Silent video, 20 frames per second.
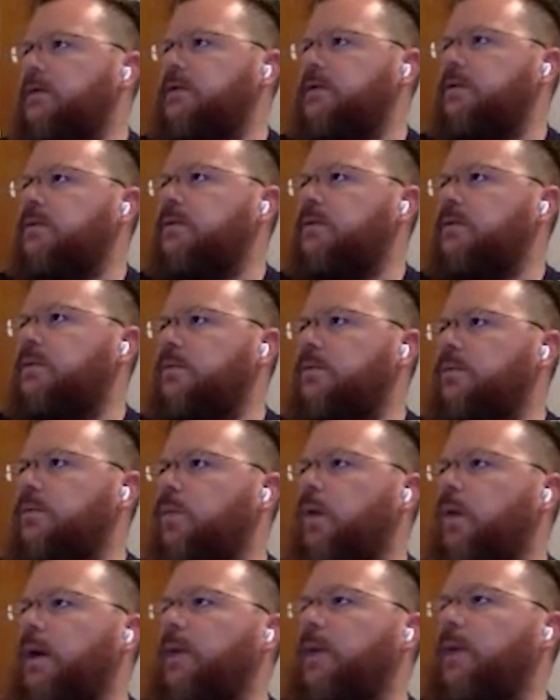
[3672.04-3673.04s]
So
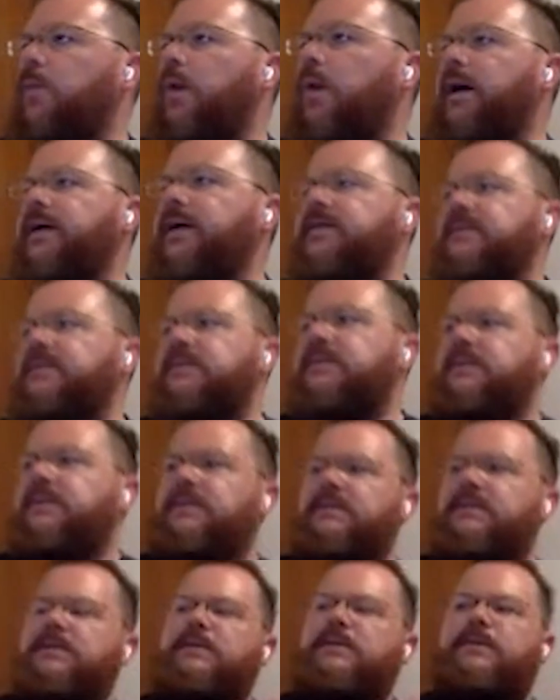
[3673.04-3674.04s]
why is it
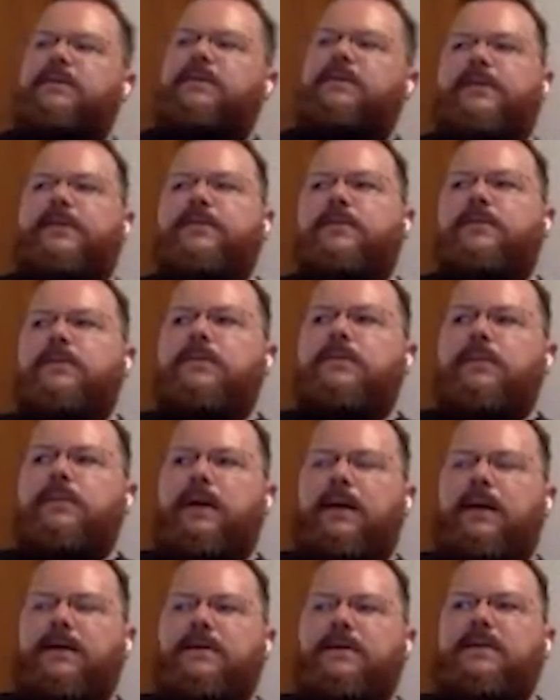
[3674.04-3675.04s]
this special
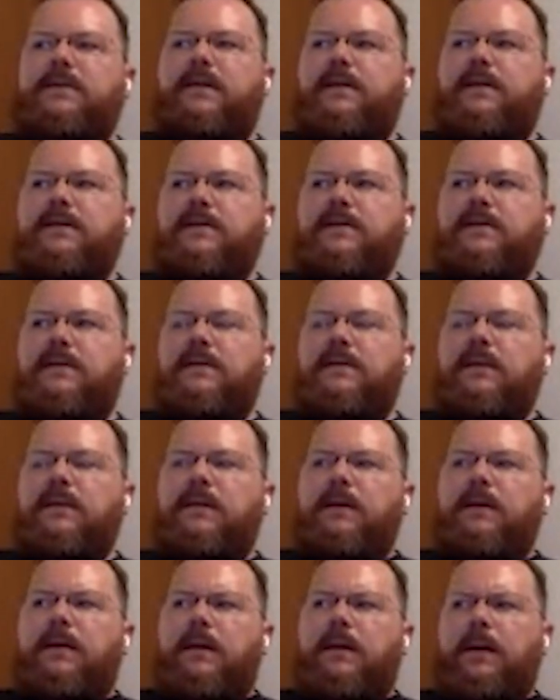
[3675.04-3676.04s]
syntax?
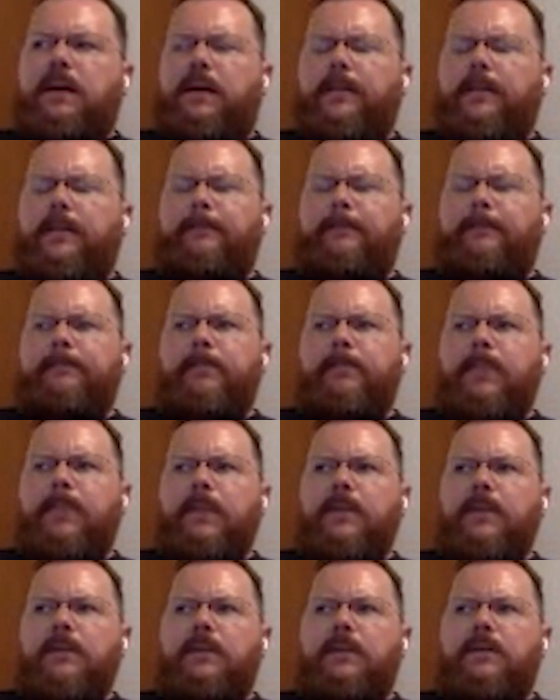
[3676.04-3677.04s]

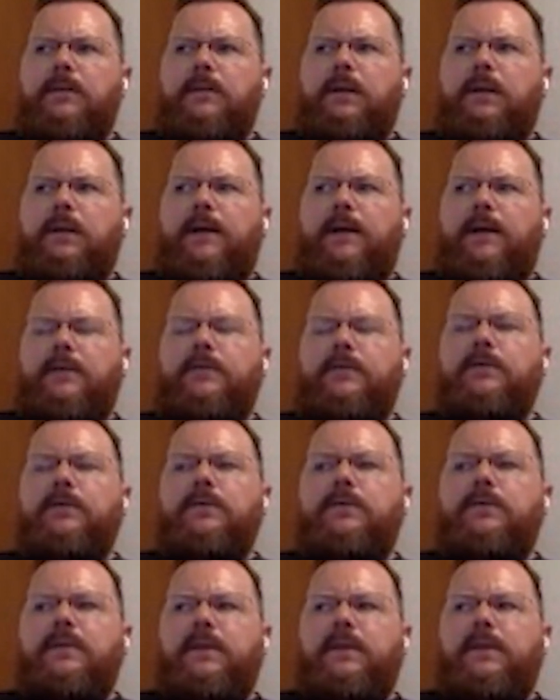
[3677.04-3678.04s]
I don't
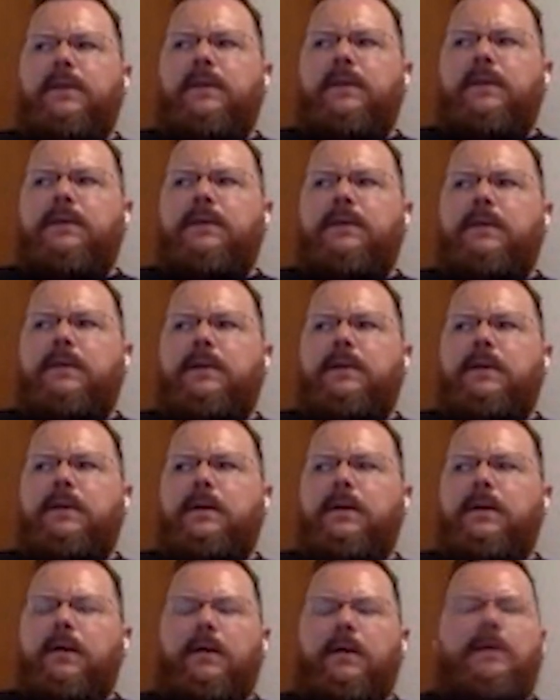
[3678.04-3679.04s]
know the
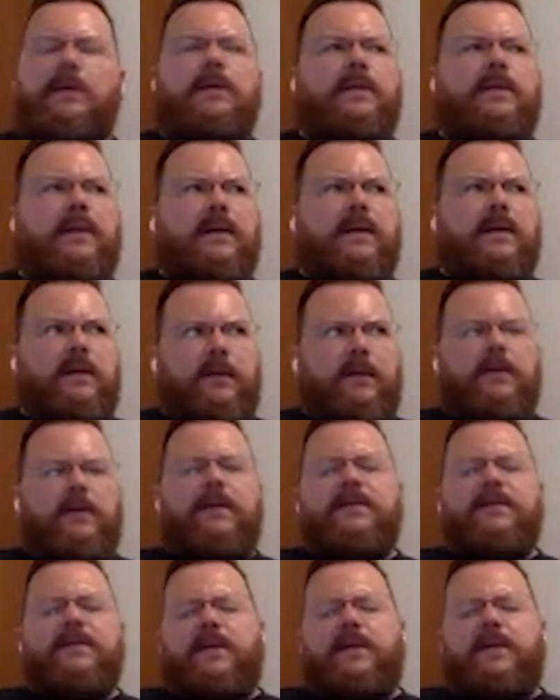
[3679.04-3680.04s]

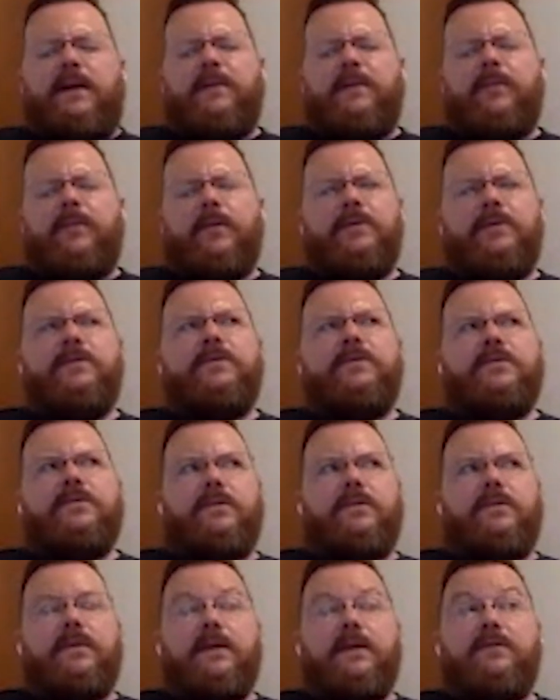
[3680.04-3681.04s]
canonical history. I can point you
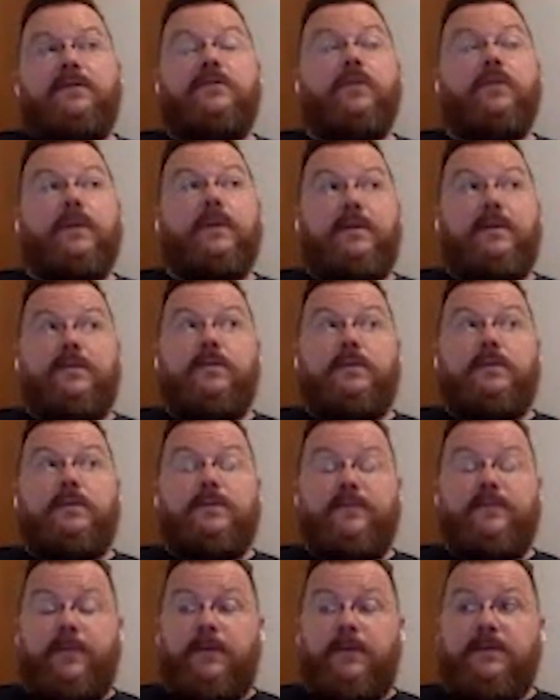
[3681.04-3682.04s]
to the issue where this was
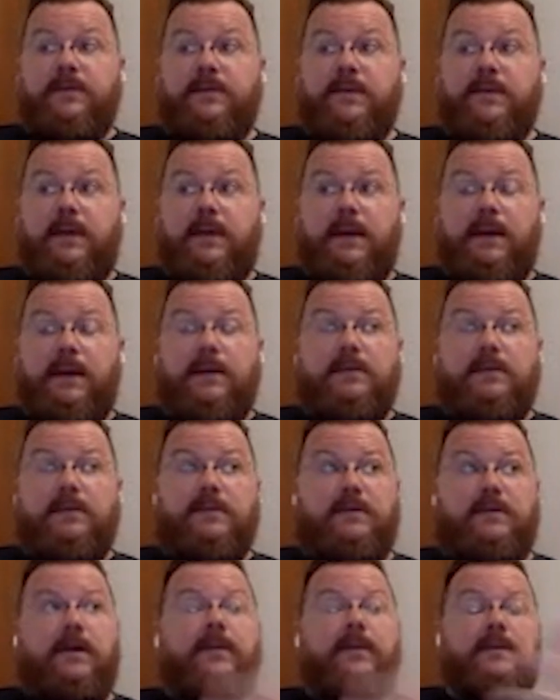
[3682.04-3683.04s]
first
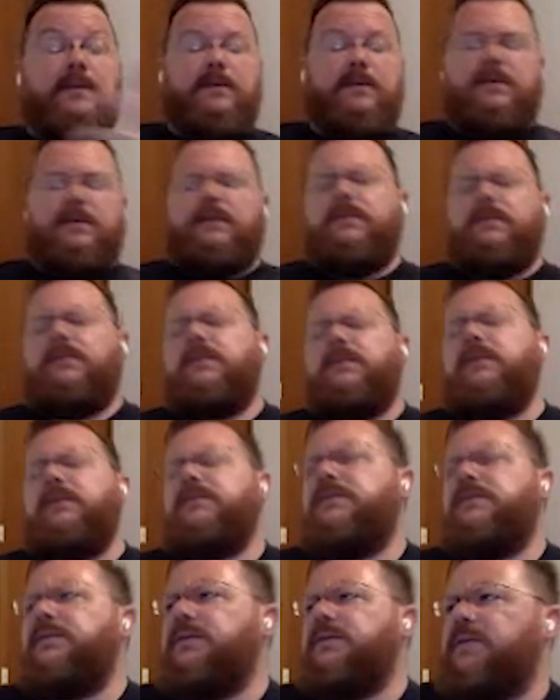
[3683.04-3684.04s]
described.
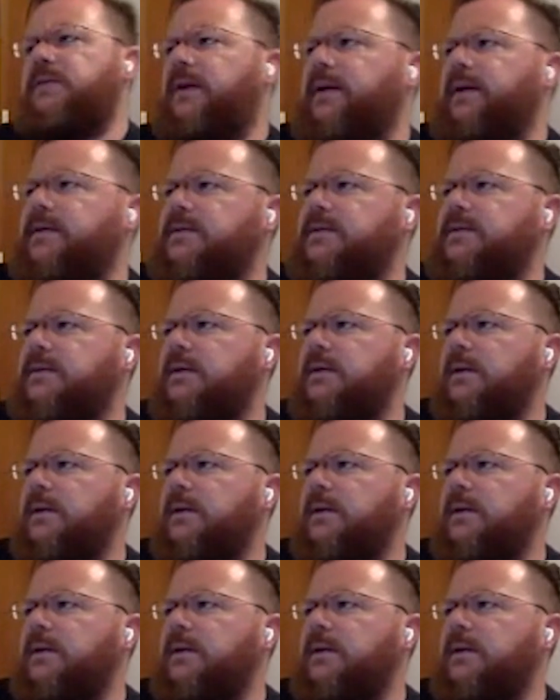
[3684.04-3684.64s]
It's in the slides.